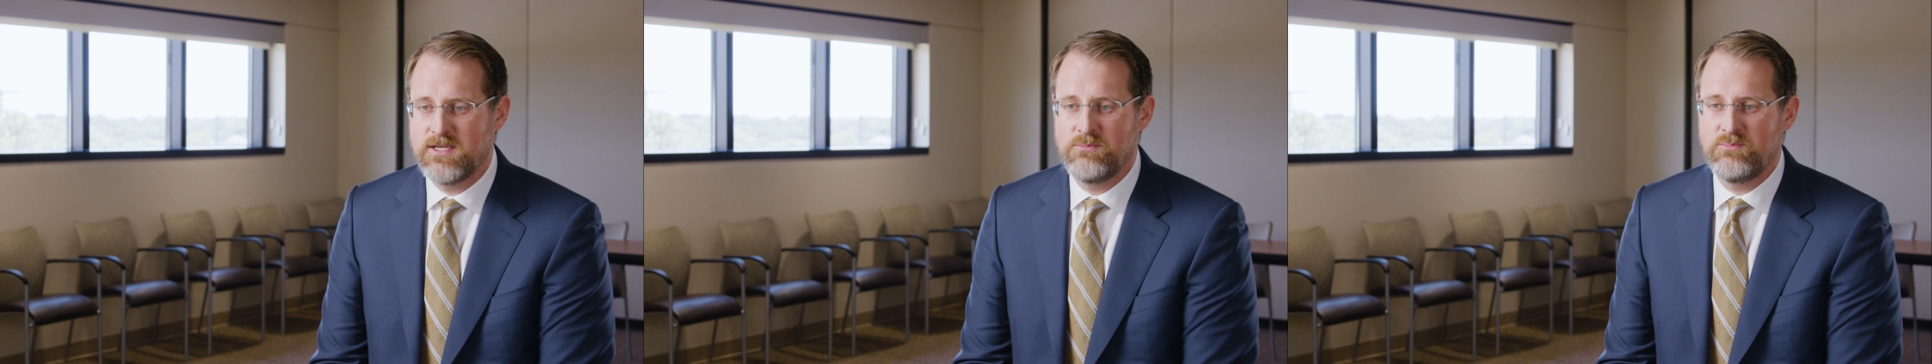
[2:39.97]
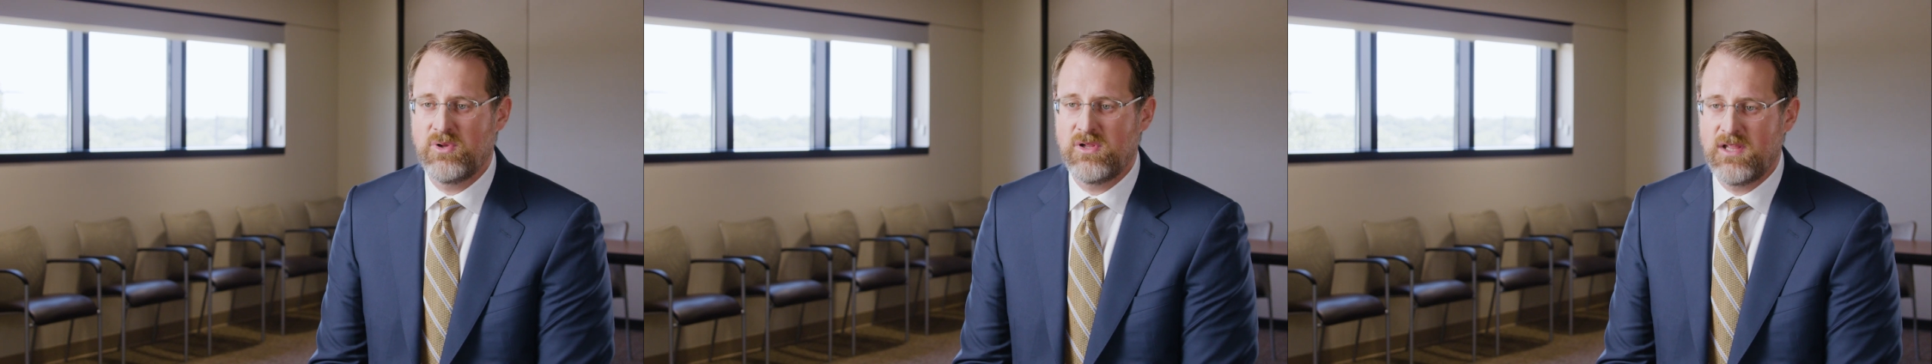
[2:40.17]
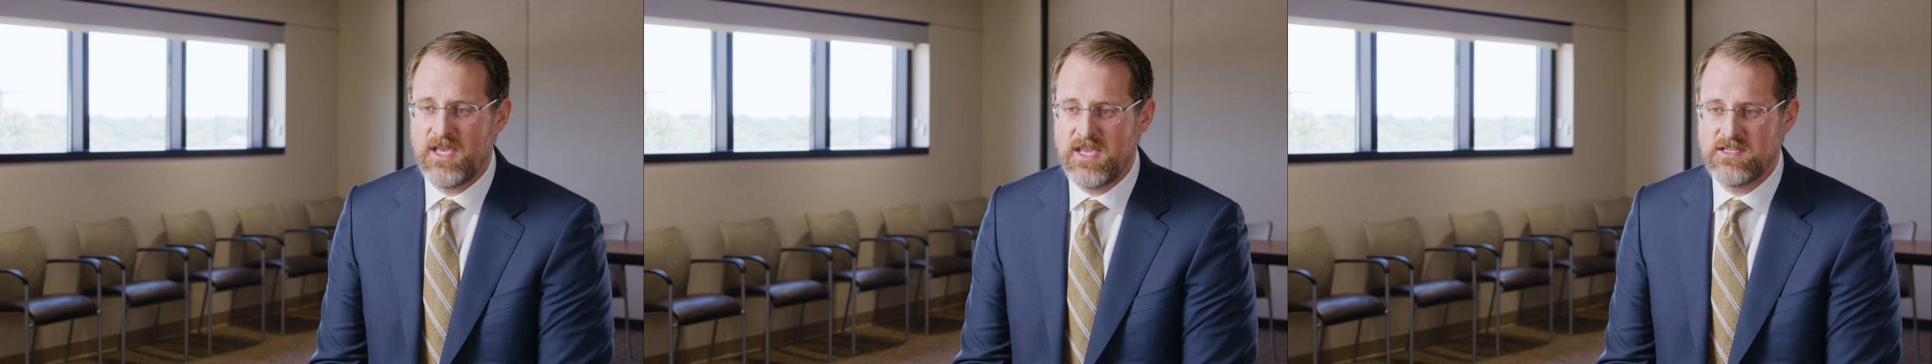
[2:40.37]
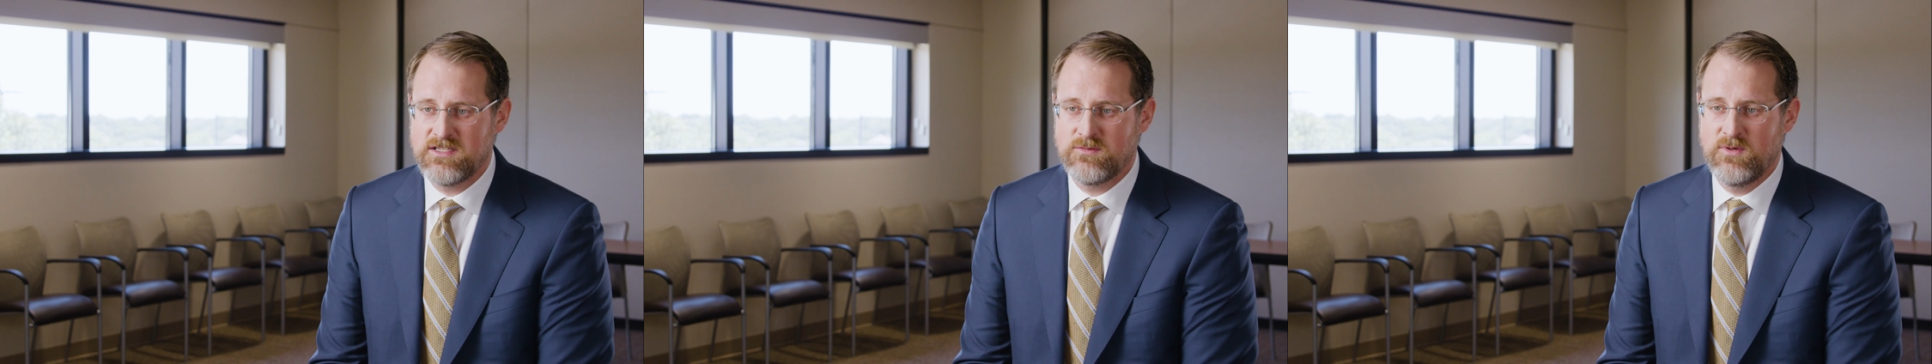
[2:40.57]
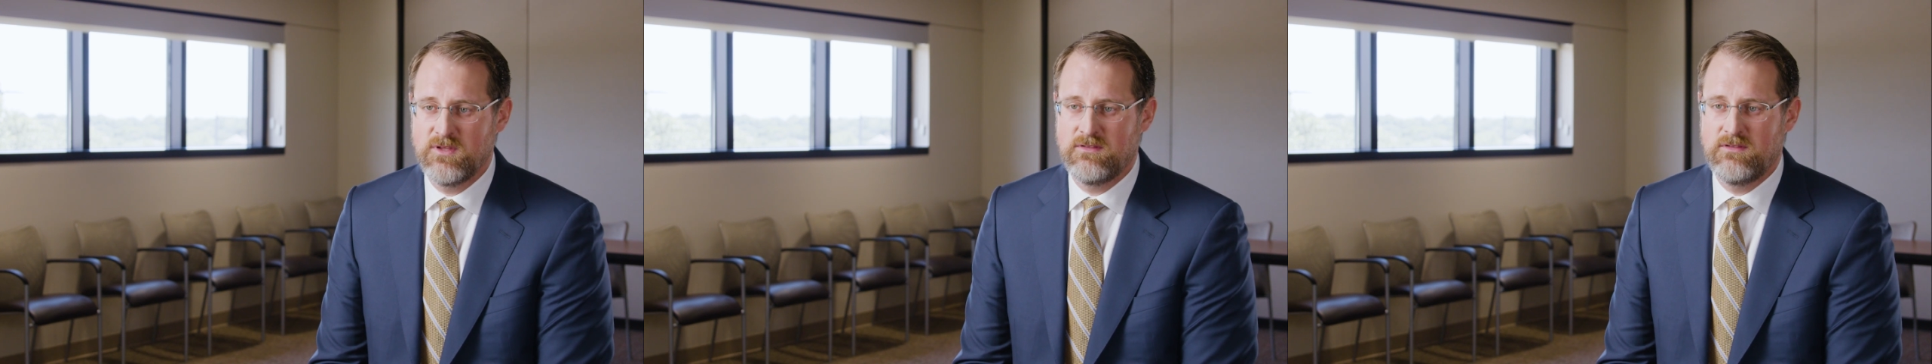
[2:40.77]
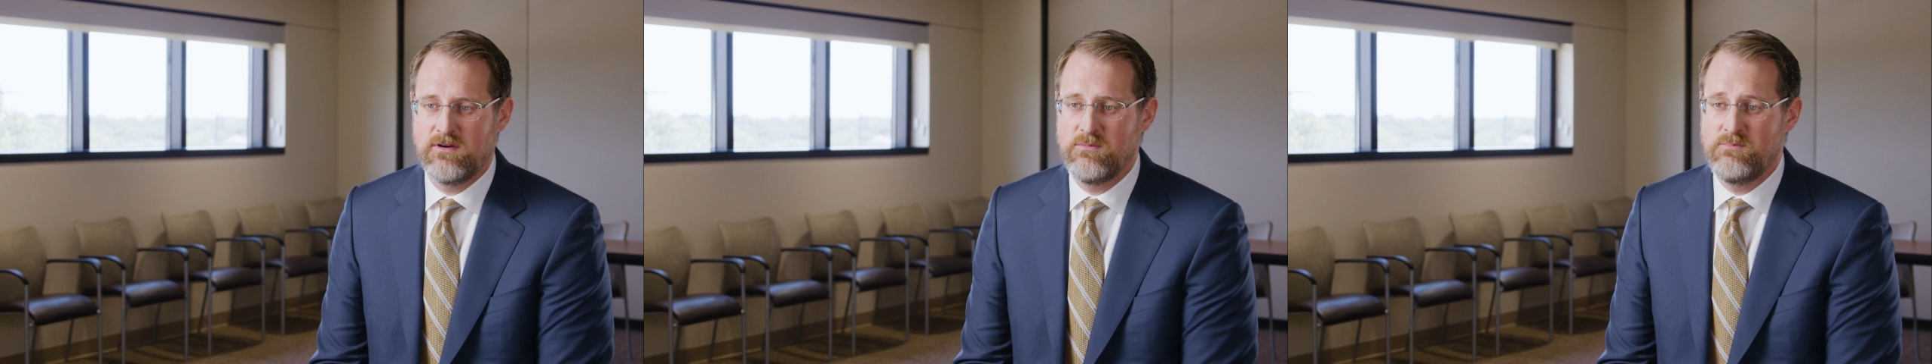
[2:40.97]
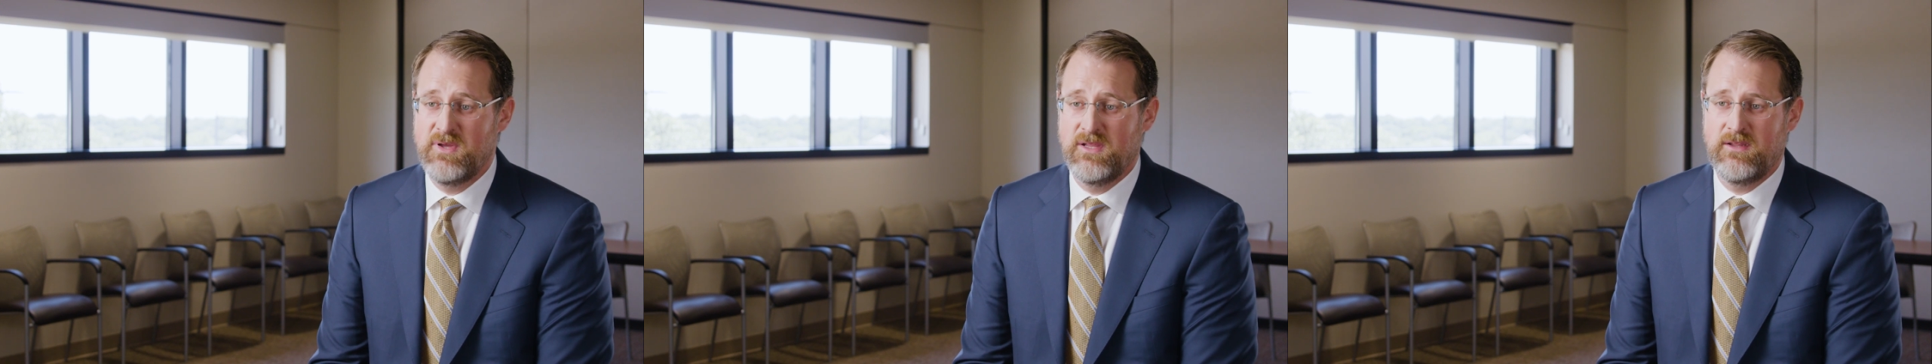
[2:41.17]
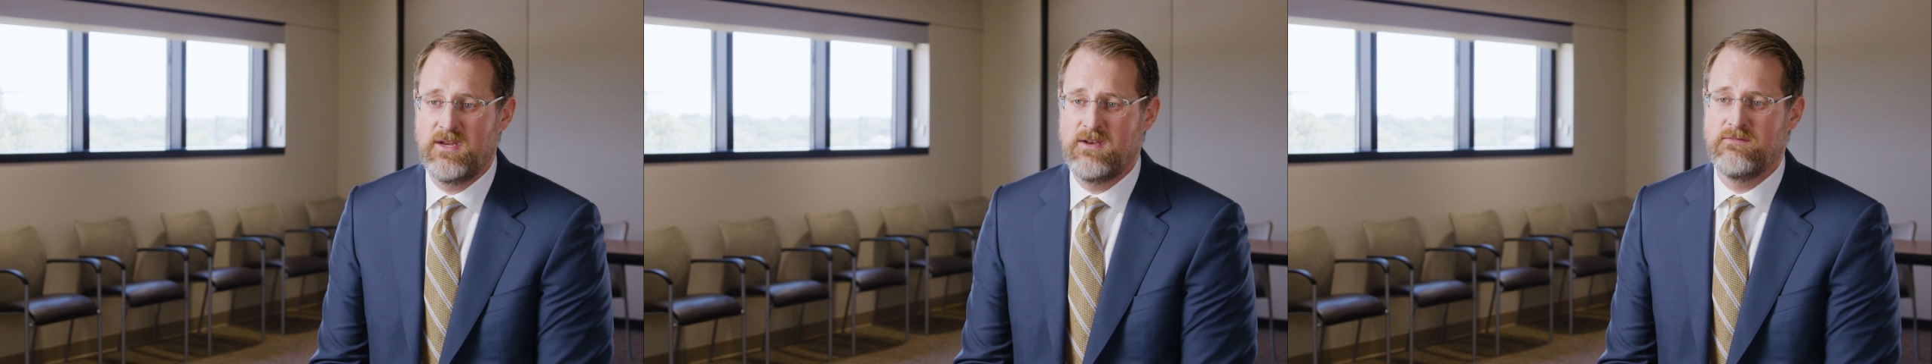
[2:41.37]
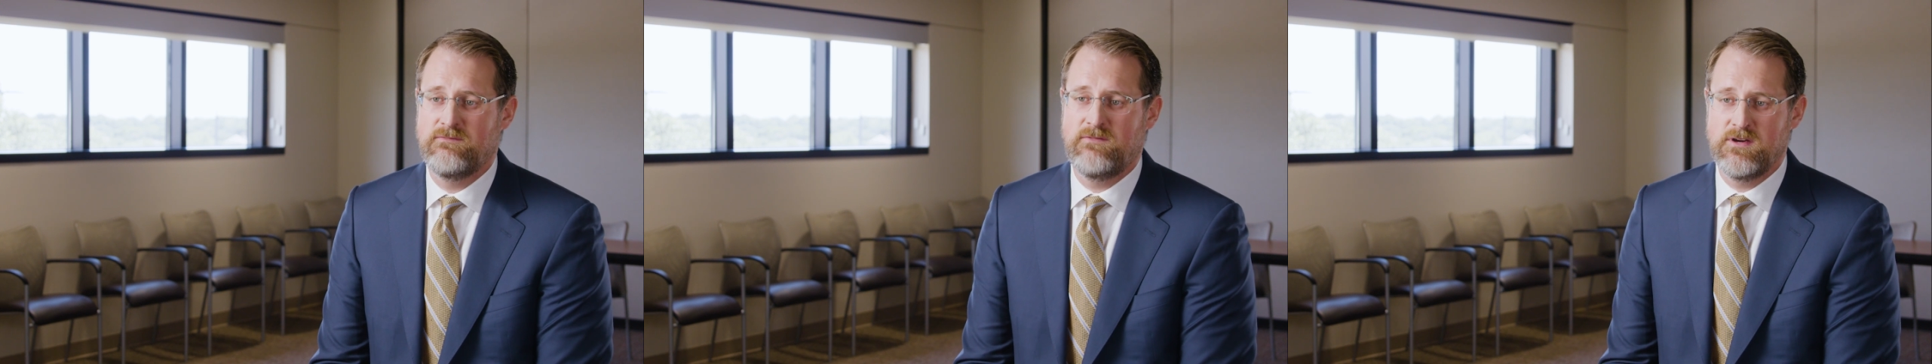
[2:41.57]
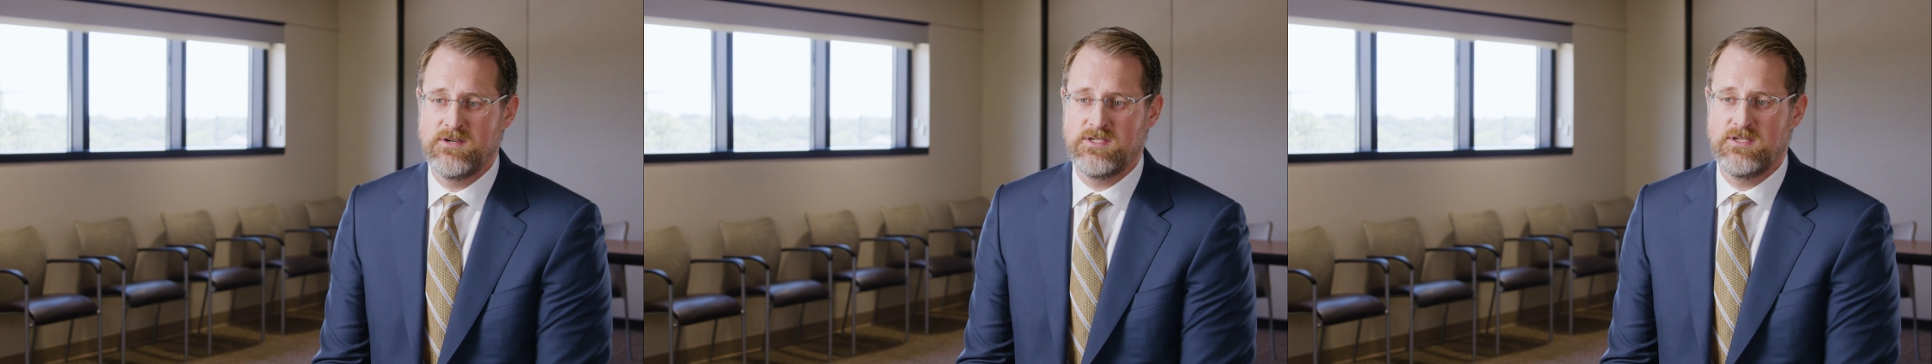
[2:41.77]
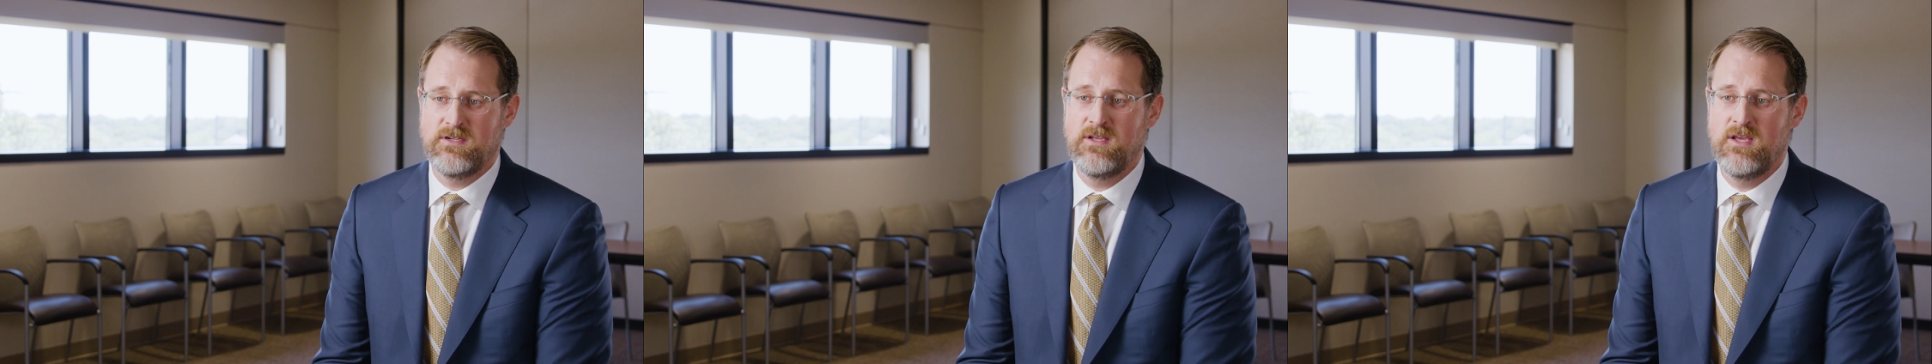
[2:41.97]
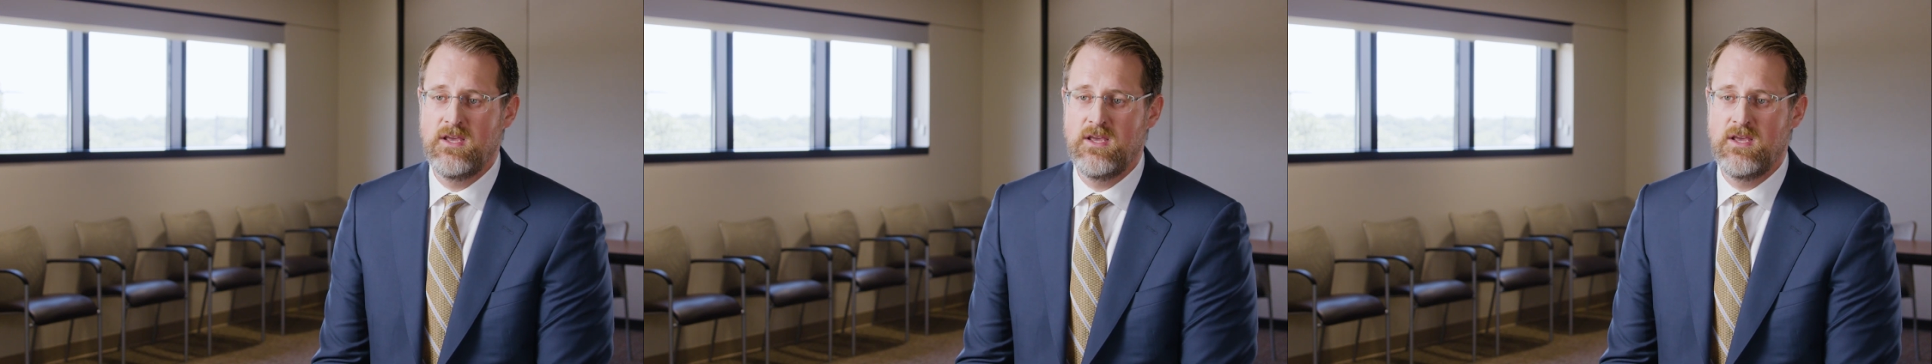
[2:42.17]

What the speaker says: complaints with their ability to function